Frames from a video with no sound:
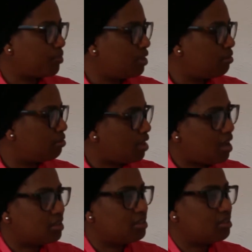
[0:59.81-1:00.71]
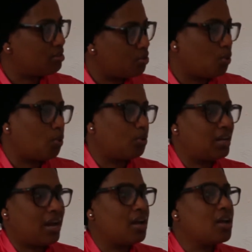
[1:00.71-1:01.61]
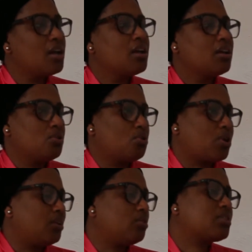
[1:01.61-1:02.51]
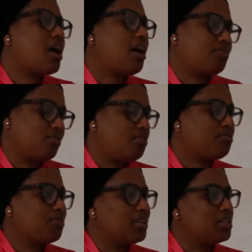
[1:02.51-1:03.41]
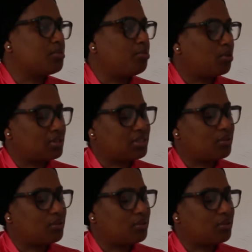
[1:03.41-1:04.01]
in you that you cannot have confidence. But